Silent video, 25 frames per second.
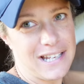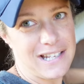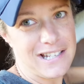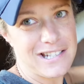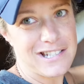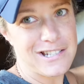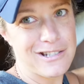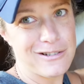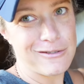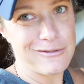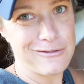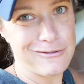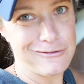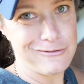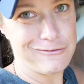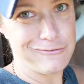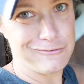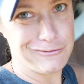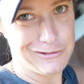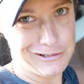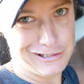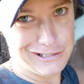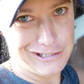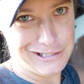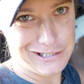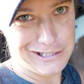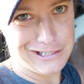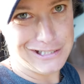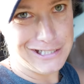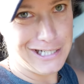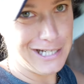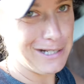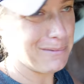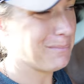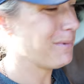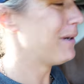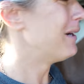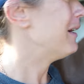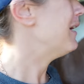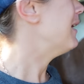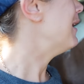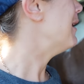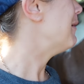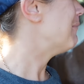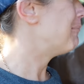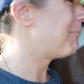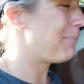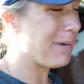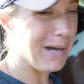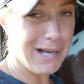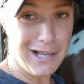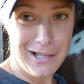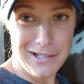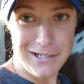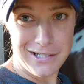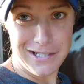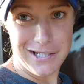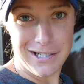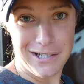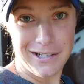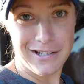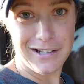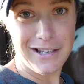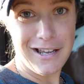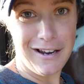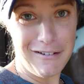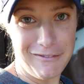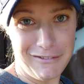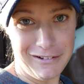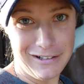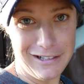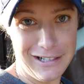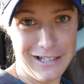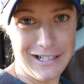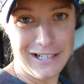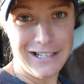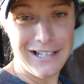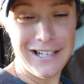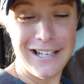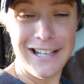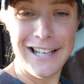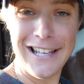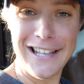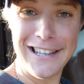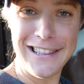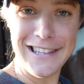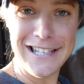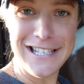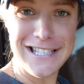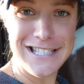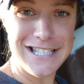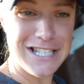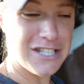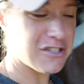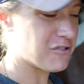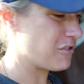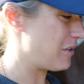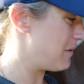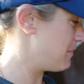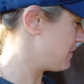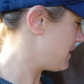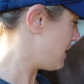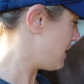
it's not always the same, But currently, in these extreme